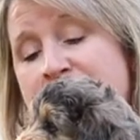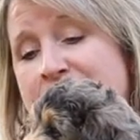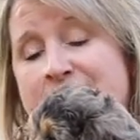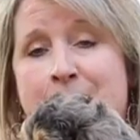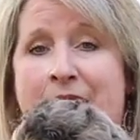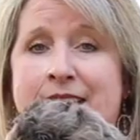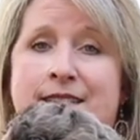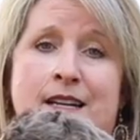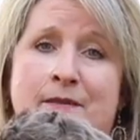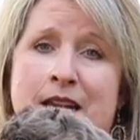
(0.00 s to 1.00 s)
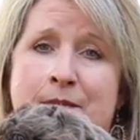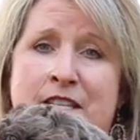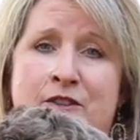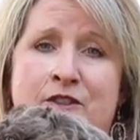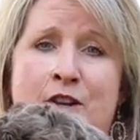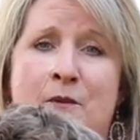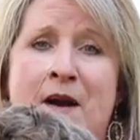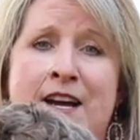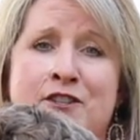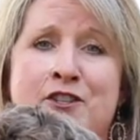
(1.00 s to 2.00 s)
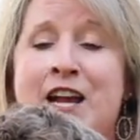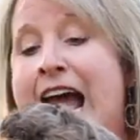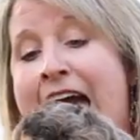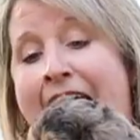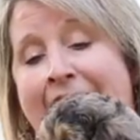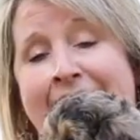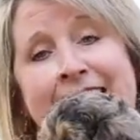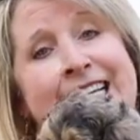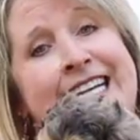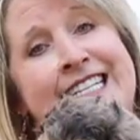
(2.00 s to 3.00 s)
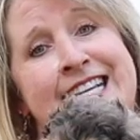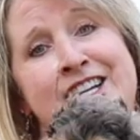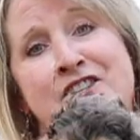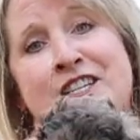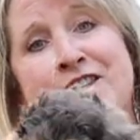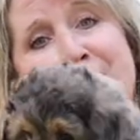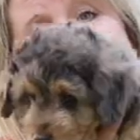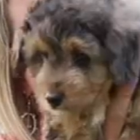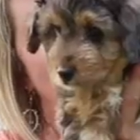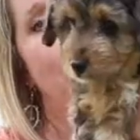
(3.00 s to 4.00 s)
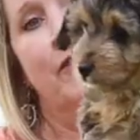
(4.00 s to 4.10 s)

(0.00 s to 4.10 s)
just the best, and I'm gonna miss her so much. And like I said, she's looking for her